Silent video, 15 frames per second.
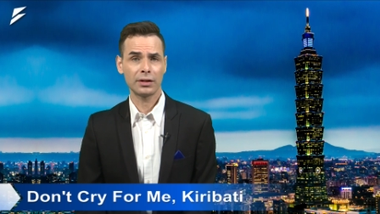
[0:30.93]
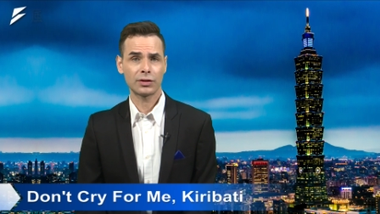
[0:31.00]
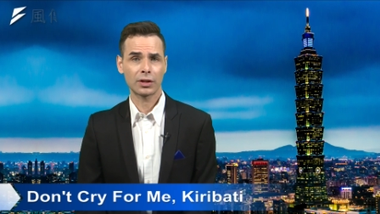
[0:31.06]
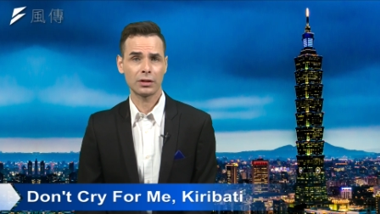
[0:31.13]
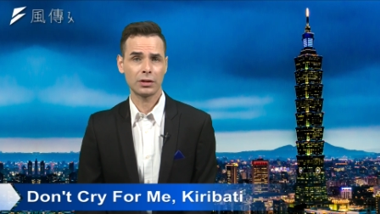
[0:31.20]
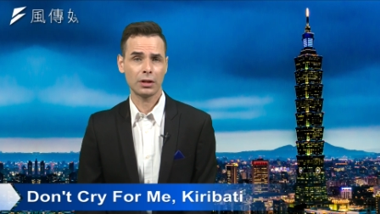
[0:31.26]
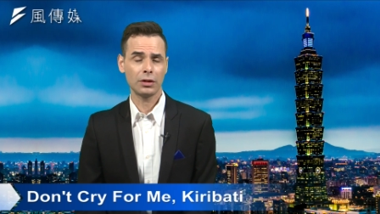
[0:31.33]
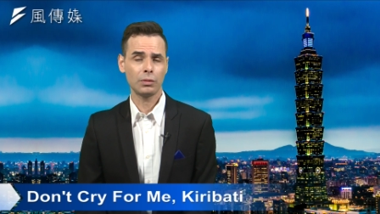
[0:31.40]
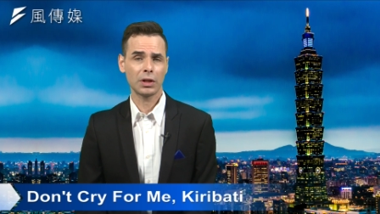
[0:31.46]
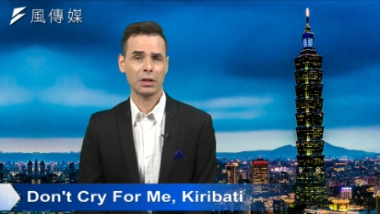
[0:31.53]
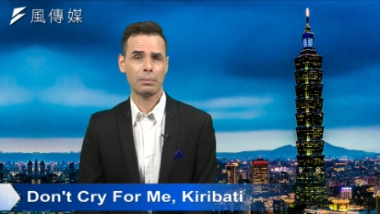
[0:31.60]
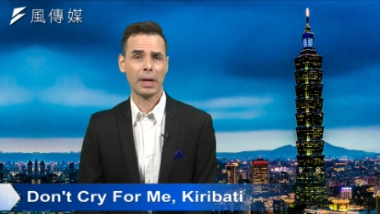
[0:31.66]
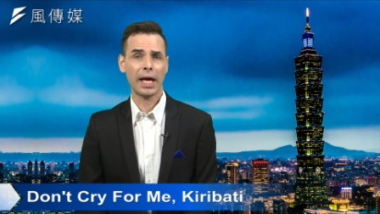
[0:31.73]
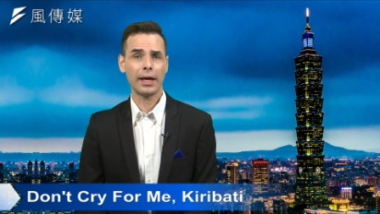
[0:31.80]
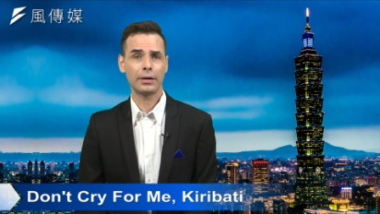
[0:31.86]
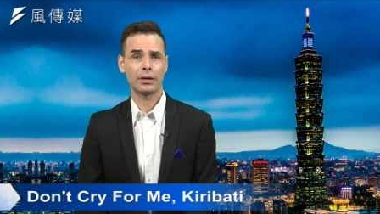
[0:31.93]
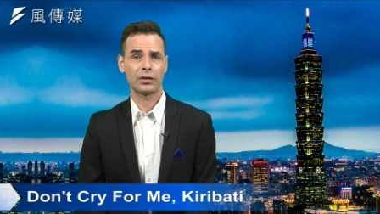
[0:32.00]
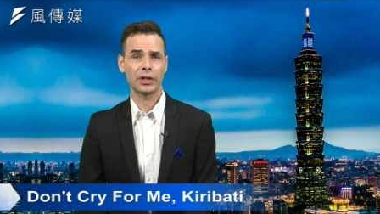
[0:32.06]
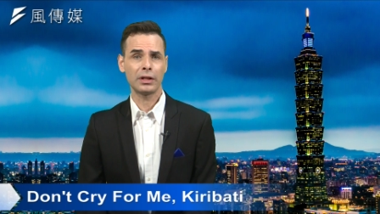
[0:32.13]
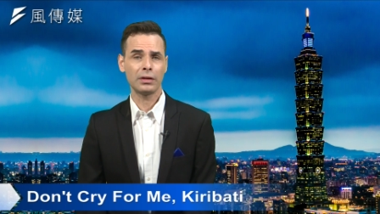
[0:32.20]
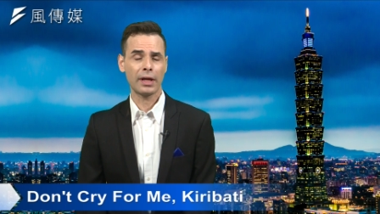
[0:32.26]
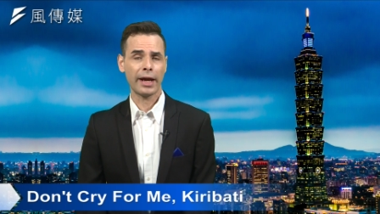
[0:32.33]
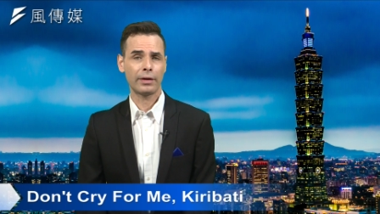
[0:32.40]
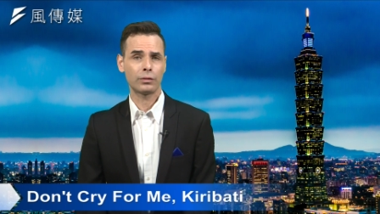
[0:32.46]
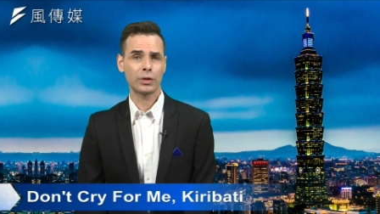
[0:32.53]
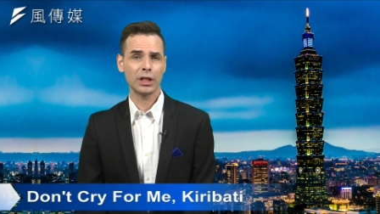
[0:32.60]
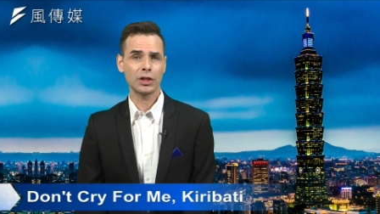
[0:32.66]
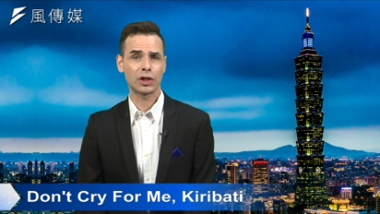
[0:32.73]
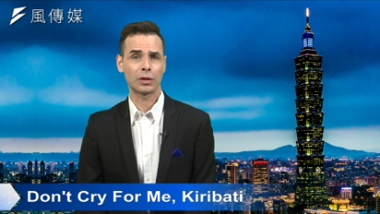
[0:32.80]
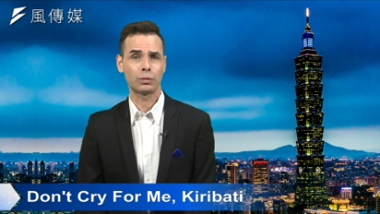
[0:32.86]
It's continuing the battle in that
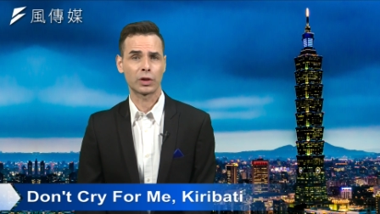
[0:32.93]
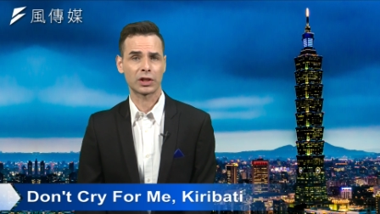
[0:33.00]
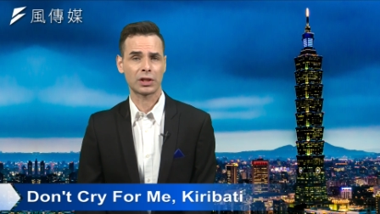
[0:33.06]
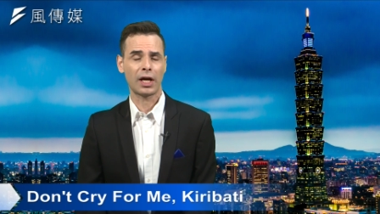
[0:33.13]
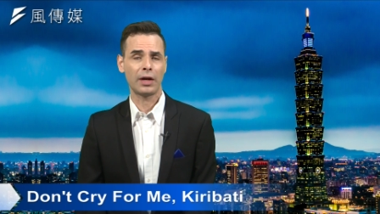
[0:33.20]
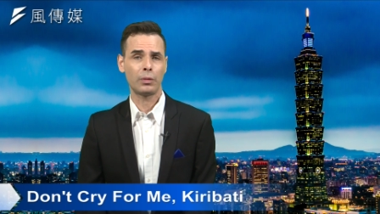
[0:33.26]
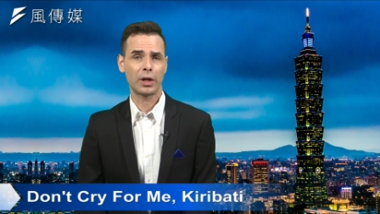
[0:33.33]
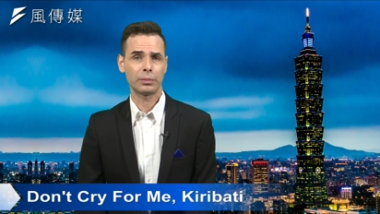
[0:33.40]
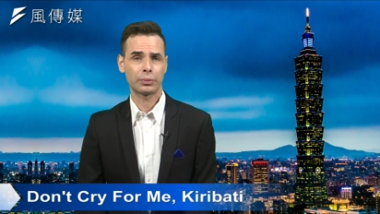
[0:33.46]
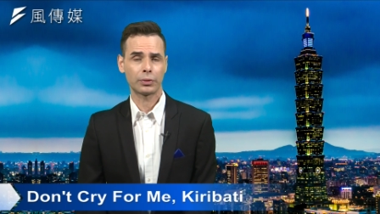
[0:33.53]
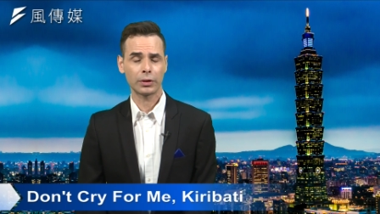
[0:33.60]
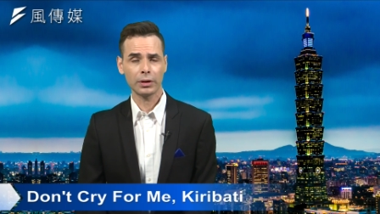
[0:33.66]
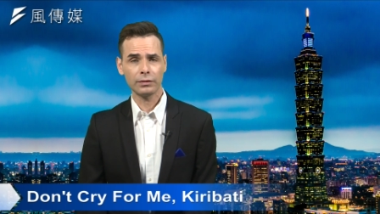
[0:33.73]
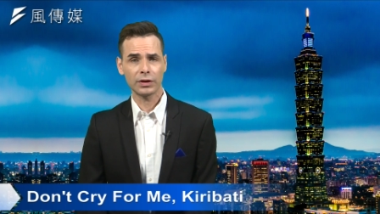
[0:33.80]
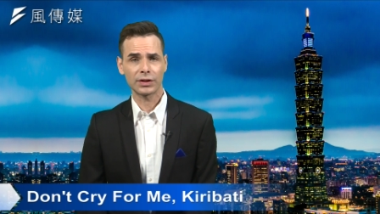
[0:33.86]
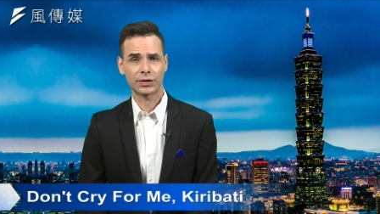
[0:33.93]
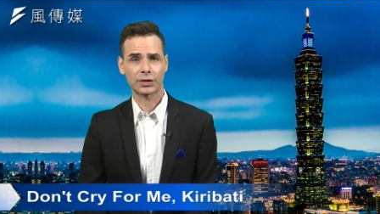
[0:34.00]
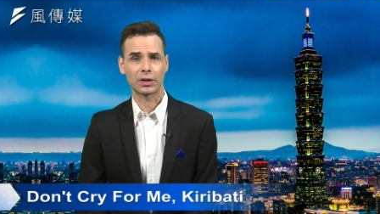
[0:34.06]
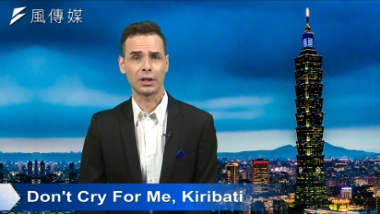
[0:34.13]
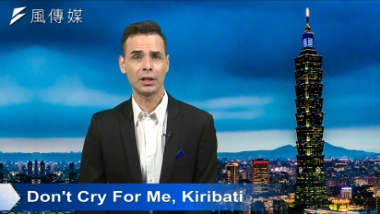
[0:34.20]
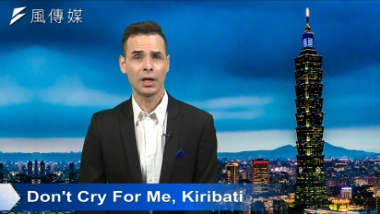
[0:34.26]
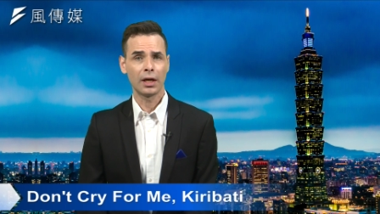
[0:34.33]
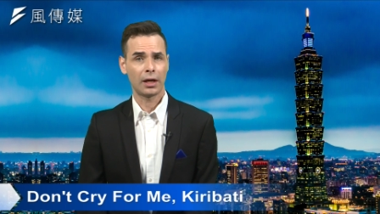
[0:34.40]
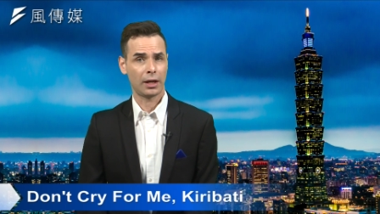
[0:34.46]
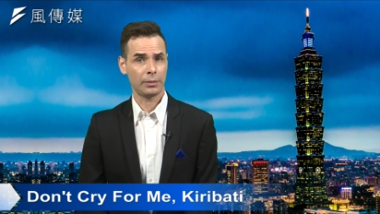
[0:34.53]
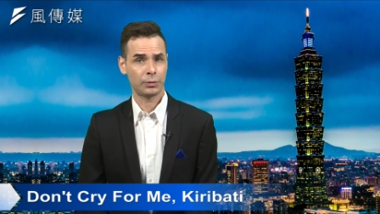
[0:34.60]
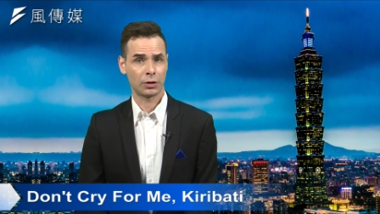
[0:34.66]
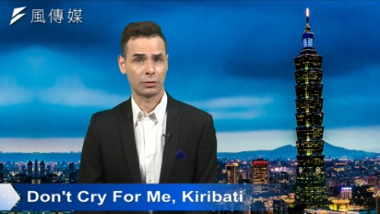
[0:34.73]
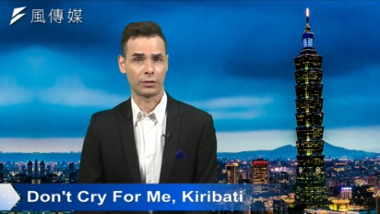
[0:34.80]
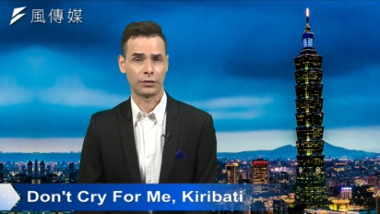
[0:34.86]
region where Taiwan previously,
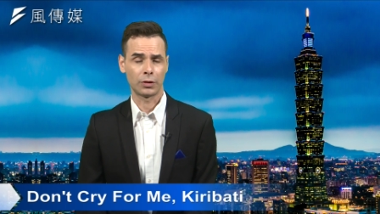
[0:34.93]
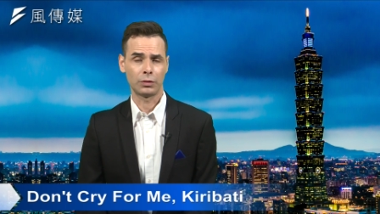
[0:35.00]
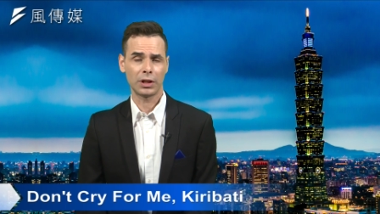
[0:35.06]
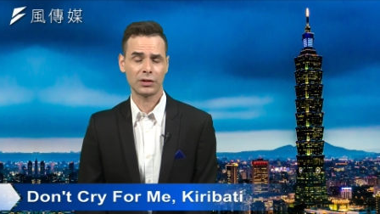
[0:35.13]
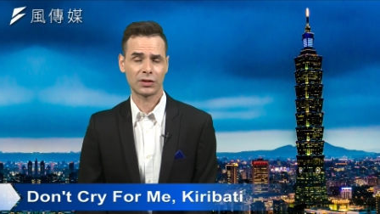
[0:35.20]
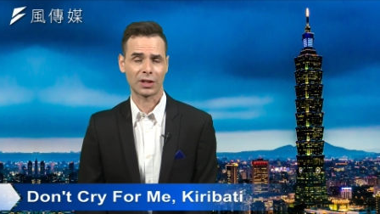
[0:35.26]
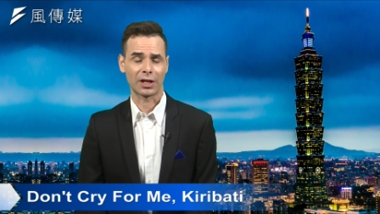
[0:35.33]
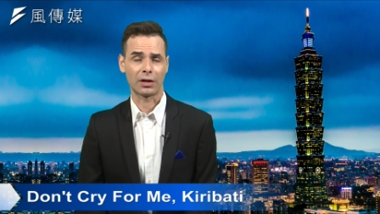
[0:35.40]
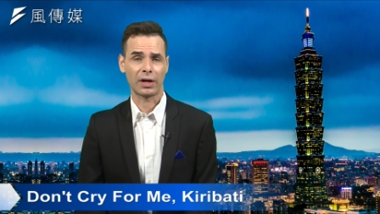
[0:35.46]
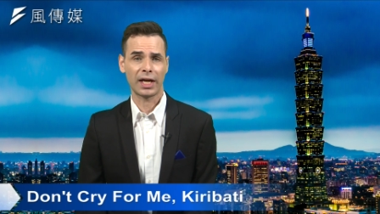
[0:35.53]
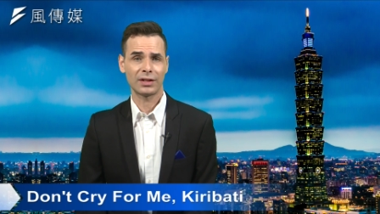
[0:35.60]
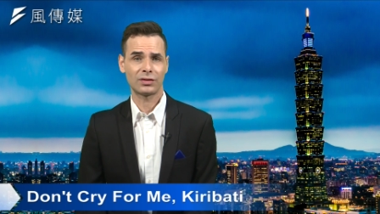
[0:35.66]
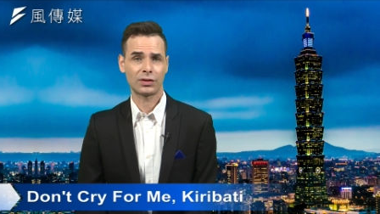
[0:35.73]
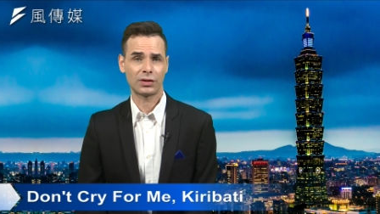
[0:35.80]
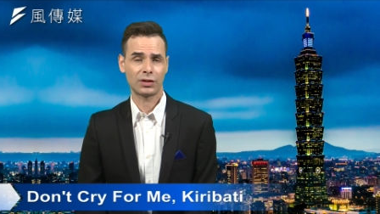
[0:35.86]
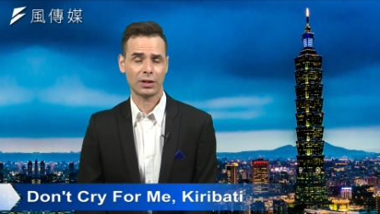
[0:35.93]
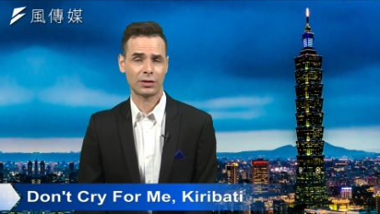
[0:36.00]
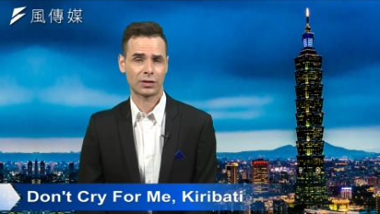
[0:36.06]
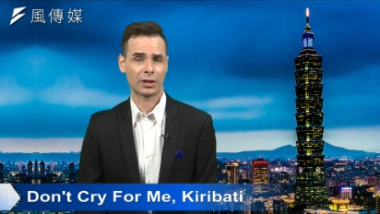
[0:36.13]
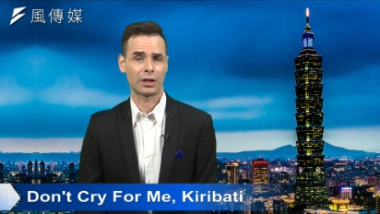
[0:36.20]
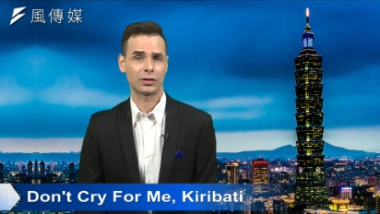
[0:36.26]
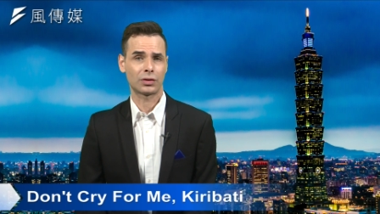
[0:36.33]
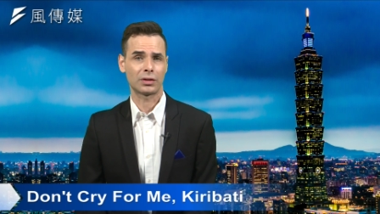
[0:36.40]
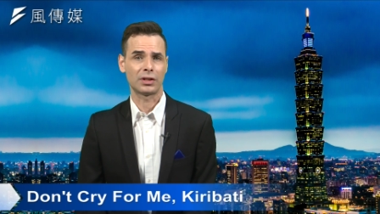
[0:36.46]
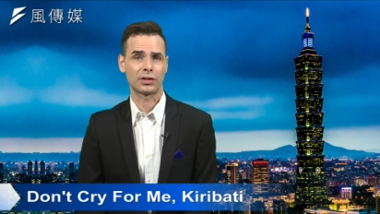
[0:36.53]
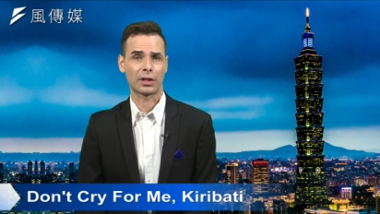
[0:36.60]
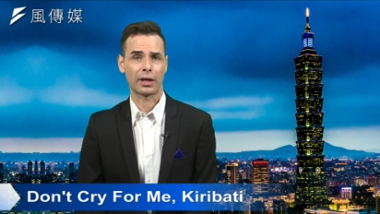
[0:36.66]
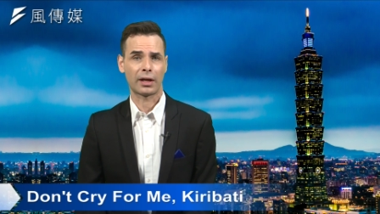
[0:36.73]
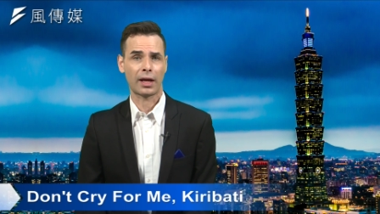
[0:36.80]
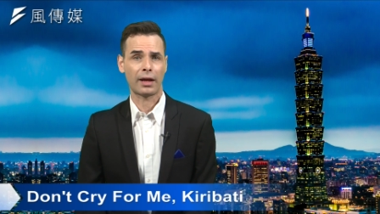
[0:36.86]
up to a few weeks ago, had six countries
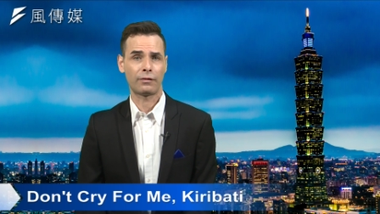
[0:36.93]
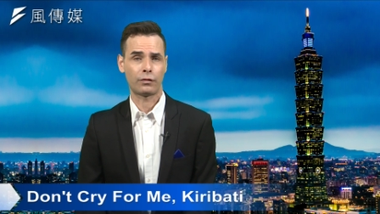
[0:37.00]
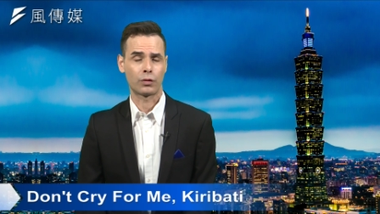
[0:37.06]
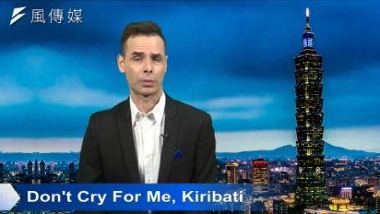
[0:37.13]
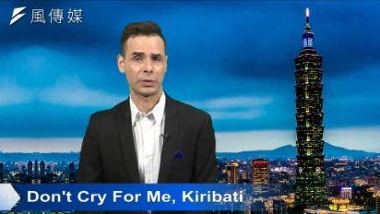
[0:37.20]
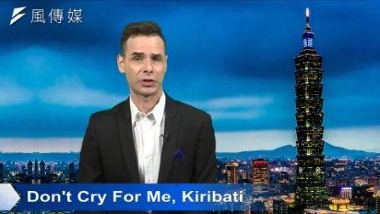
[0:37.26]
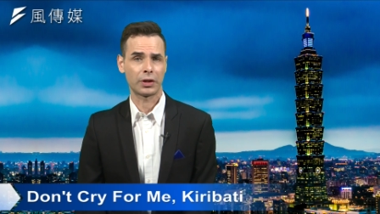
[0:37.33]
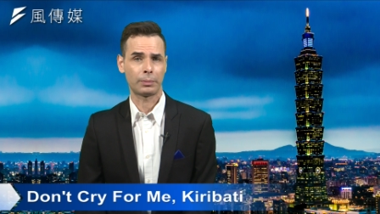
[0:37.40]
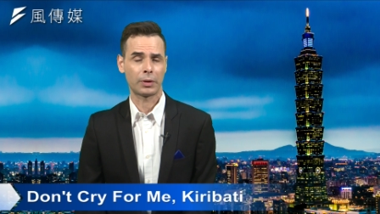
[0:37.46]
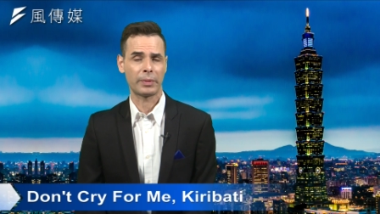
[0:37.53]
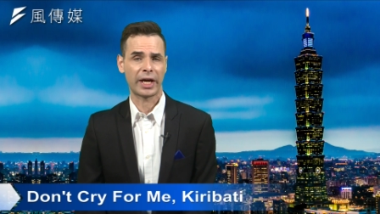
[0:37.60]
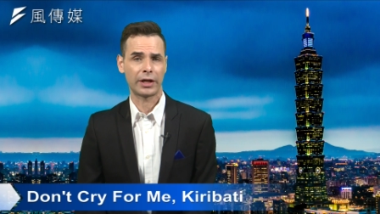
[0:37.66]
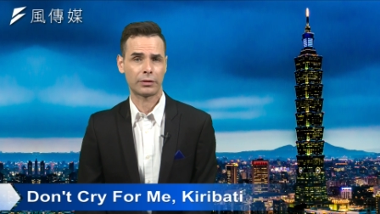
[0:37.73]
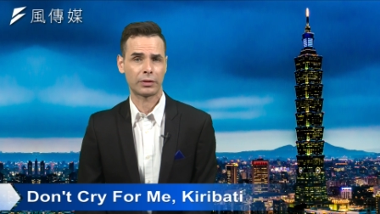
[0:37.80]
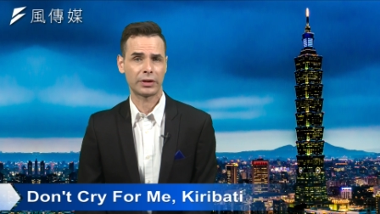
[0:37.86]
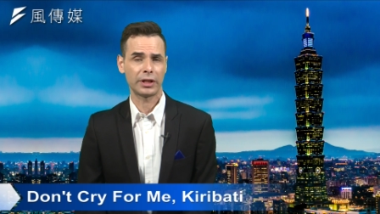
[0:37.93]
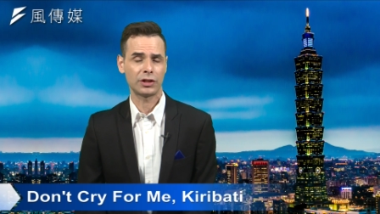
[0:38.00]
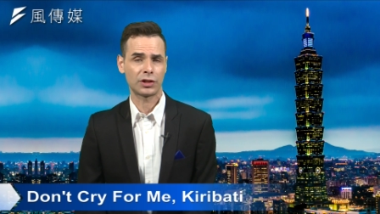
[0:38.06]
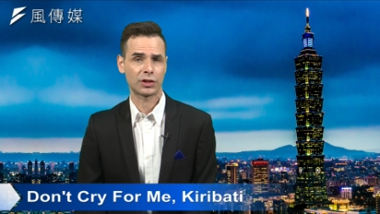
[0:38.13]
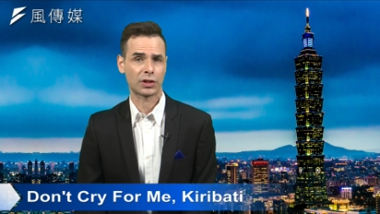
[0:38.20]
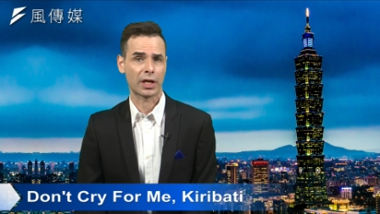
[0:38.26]
that had formal diplomatic relations.